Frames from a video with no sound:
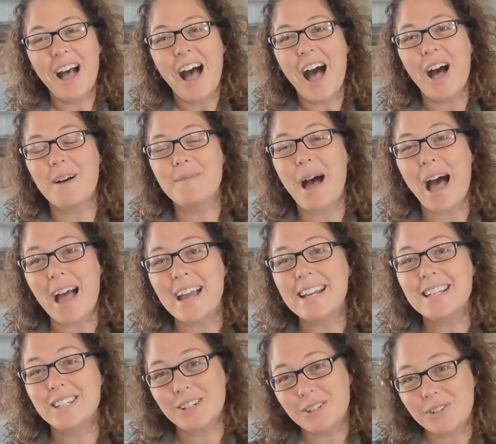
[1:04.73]

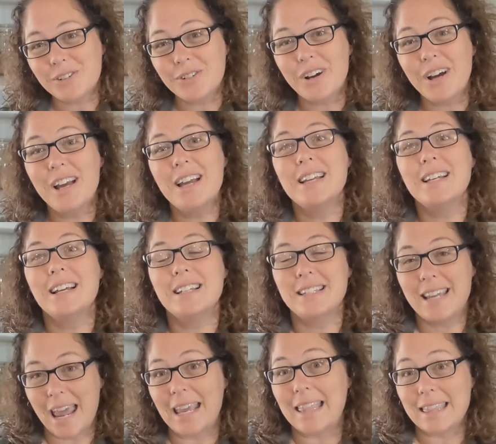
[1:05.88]
I do
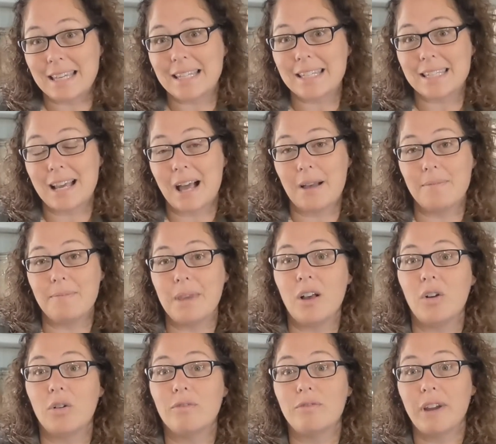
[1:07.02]
take this
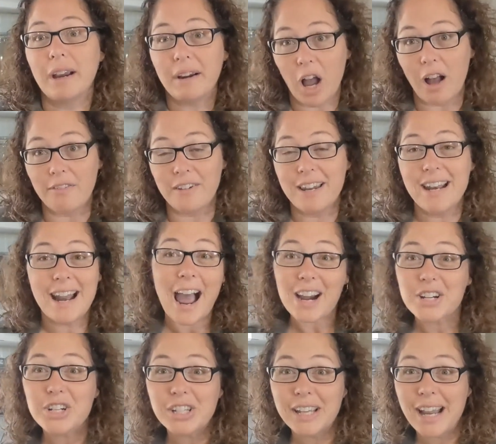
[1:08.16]
meal very often, and
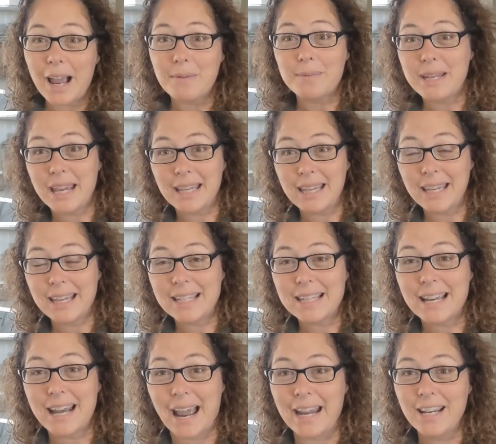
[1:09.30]
actually I'm taking it
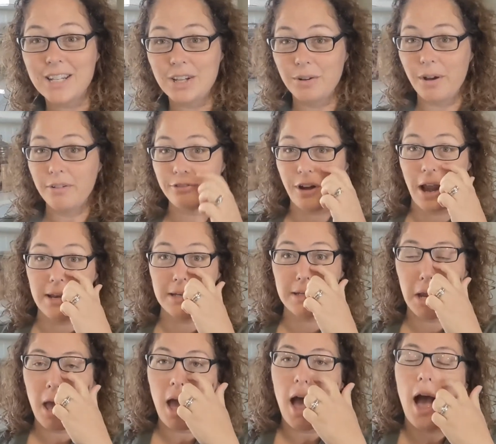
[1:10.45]
tonight to a friend.
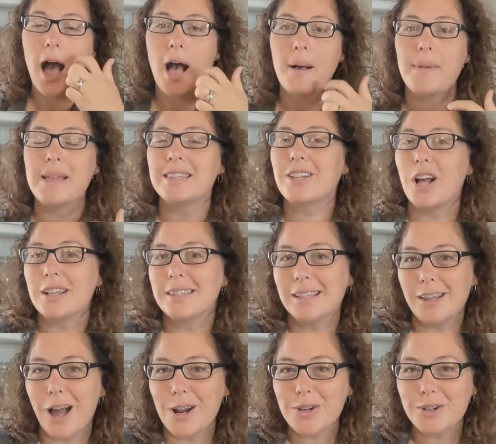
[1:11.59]
It's called
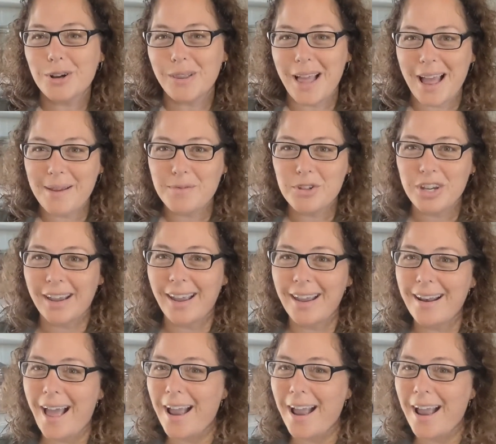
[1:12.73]
cilantro lime chicken.